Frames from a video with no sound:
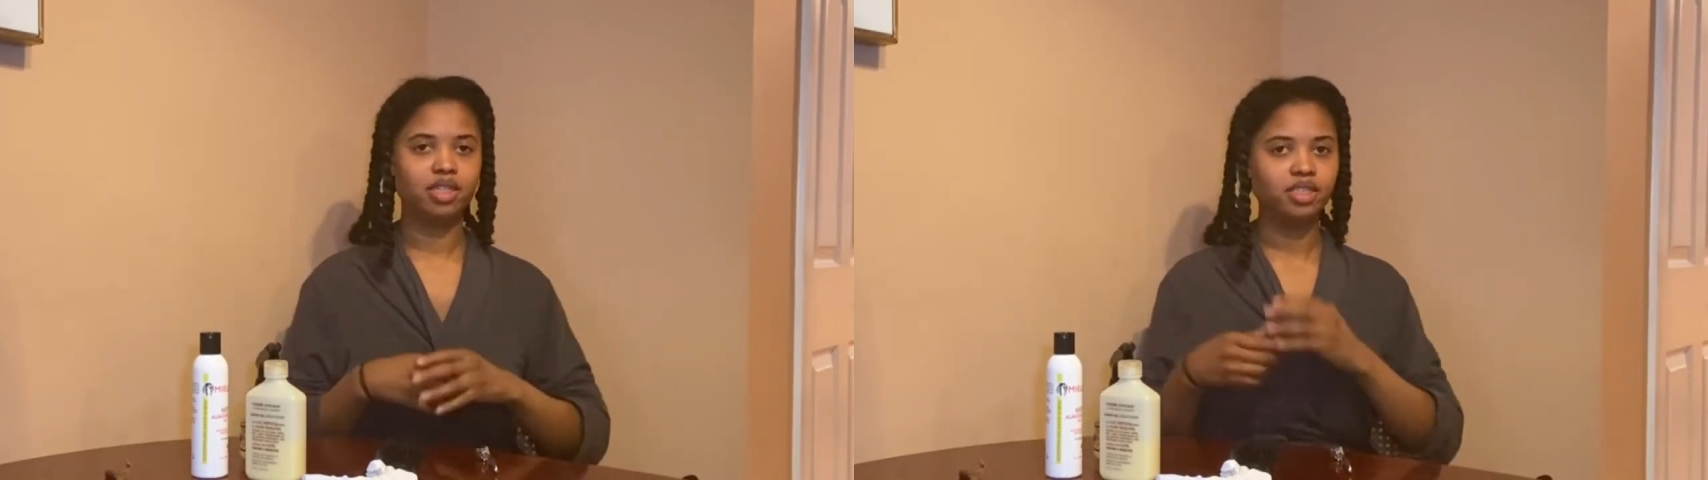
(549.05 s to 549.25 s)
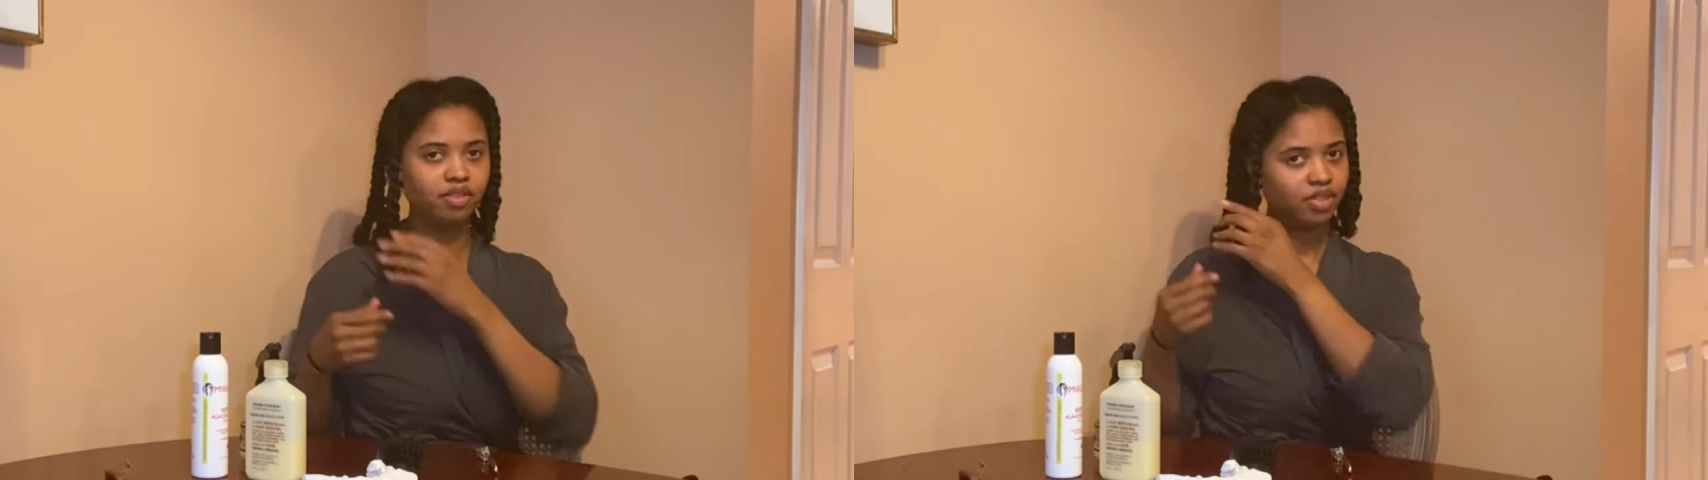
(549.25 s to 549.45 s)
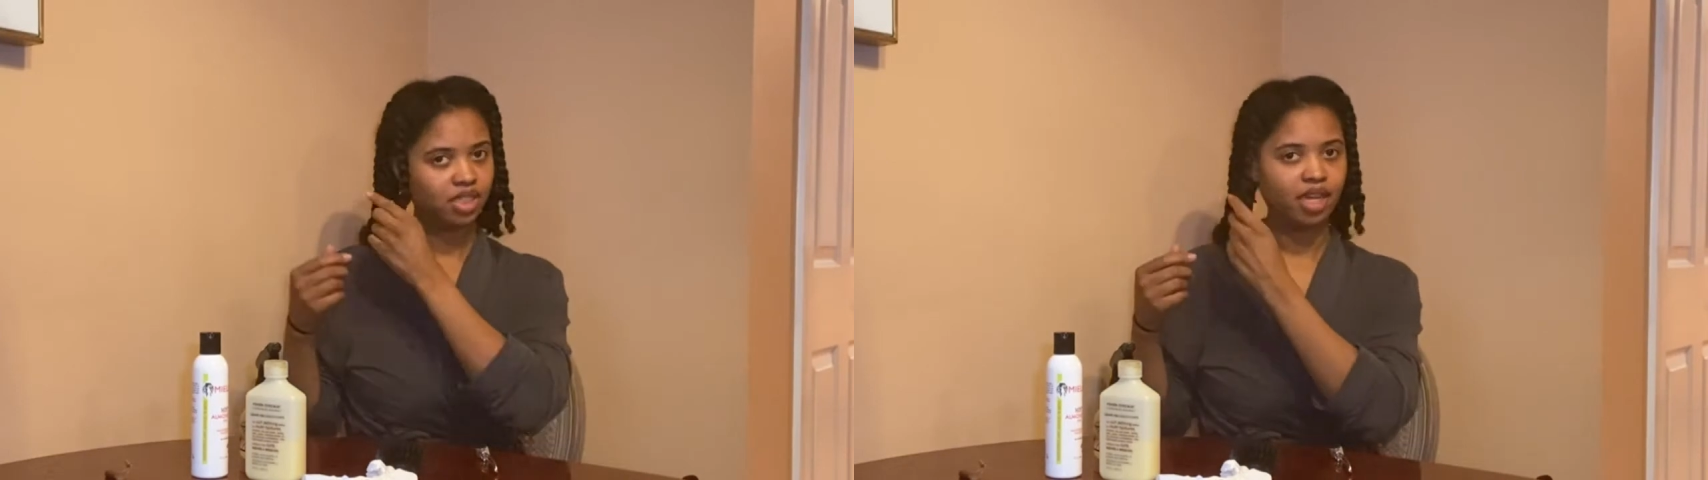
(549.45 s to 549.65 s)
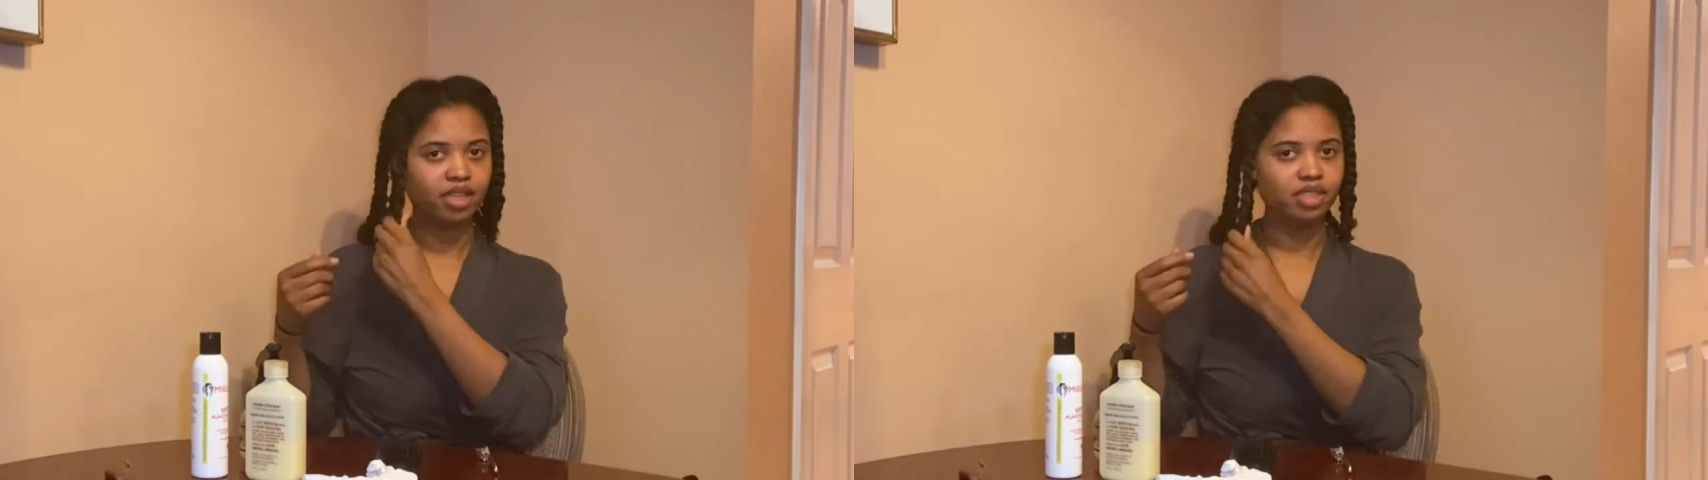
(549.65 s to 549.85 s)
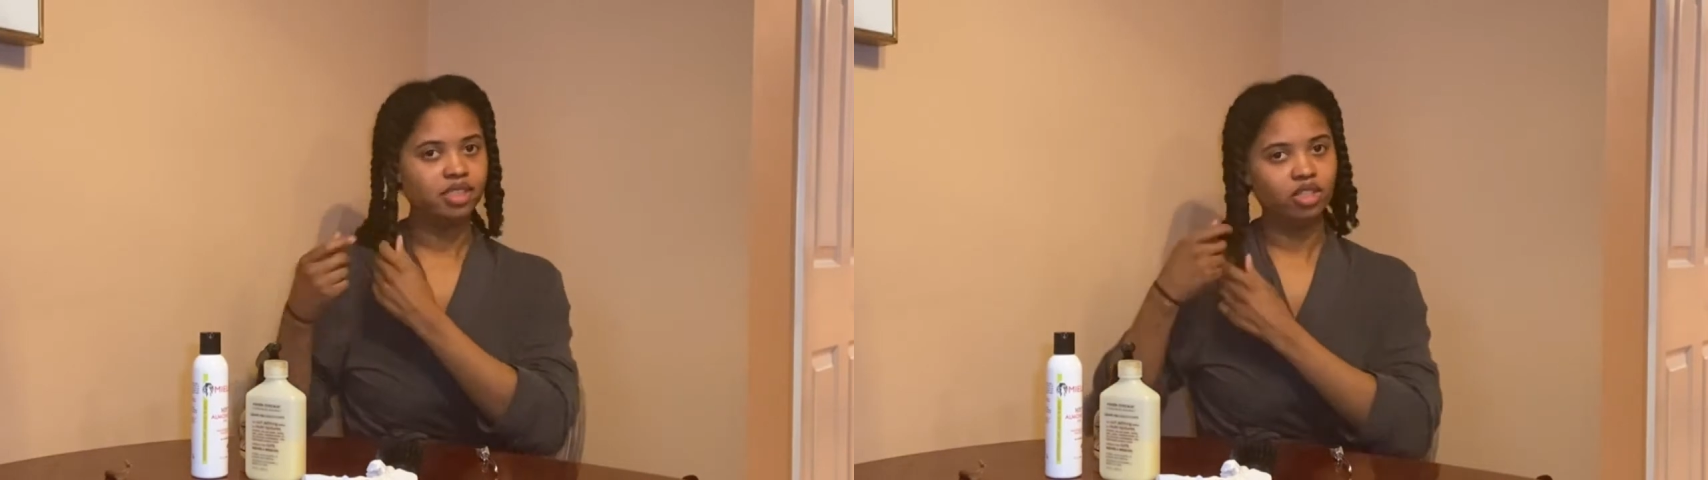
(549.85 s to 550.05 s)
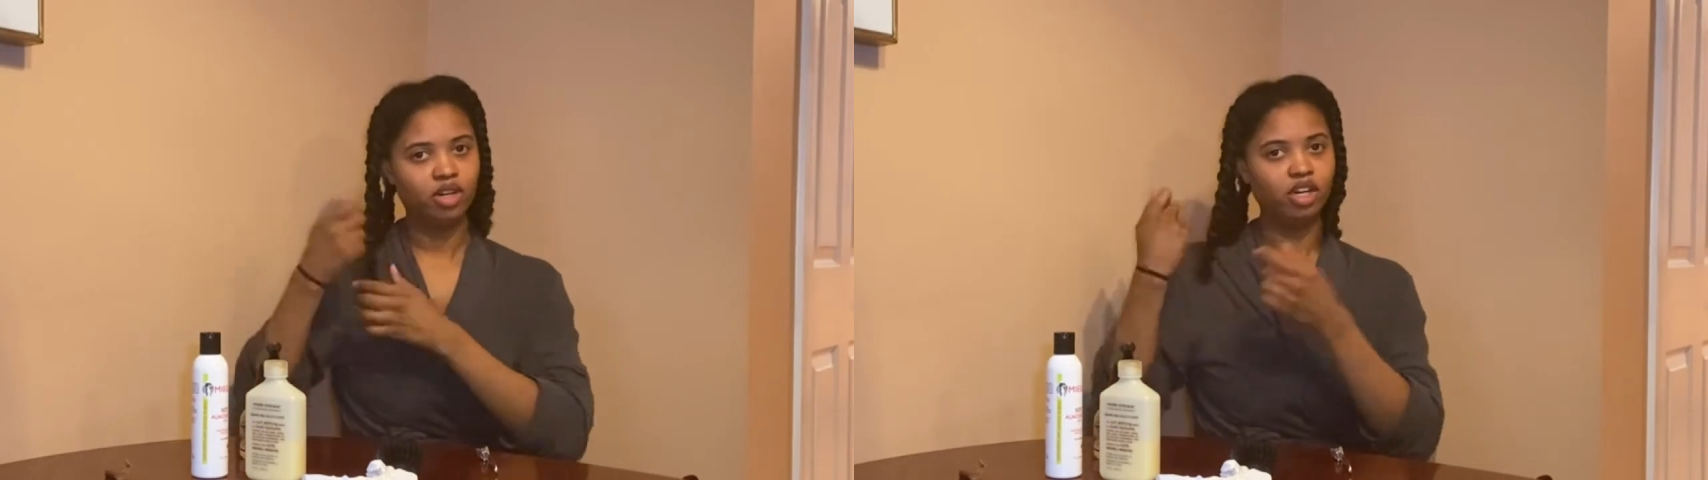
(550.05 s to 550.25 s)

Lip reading: because if it's like this, it'll